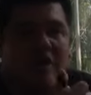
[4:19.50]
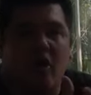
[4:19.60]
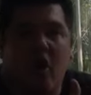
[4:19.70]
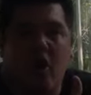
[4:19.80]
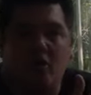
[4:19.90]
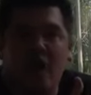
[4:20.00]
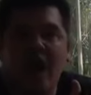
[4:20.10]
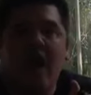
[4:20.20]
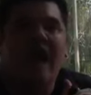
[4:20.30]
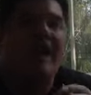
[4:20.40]
goals.
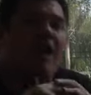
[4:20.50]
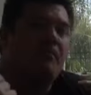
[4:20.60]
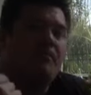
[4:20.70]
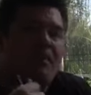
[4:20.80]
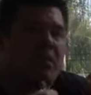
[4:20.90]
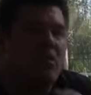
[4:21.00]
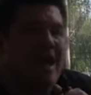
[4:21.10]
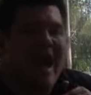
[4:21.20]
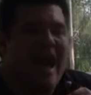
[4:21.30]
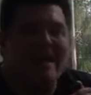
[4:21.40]
A lot of people will
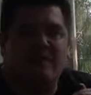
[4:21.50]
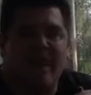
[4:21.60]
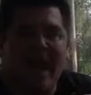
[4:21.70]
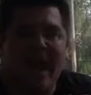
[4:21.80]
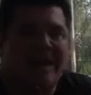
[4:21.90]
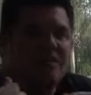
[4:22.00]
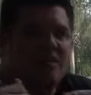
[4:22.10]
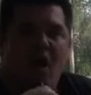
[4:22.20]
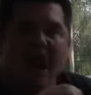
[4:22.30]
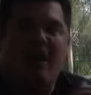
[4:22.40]
ask me, hey, let's go
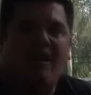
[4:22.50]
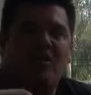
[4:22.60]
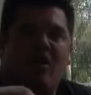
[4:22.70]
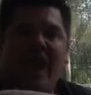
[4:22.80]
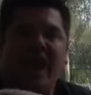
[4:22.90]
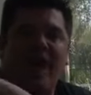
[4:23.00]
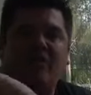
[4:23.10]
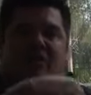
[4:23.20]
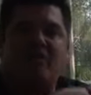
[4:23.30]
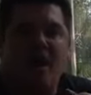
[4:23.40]
out, let's go hang out
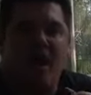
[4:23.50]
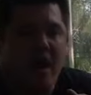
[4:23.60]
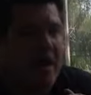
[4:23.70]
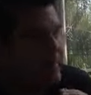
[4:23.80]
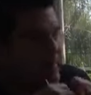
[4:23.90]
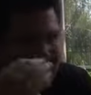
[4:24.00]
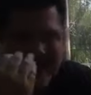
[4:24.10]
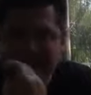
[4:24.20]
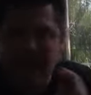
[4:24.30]
to the bar. I say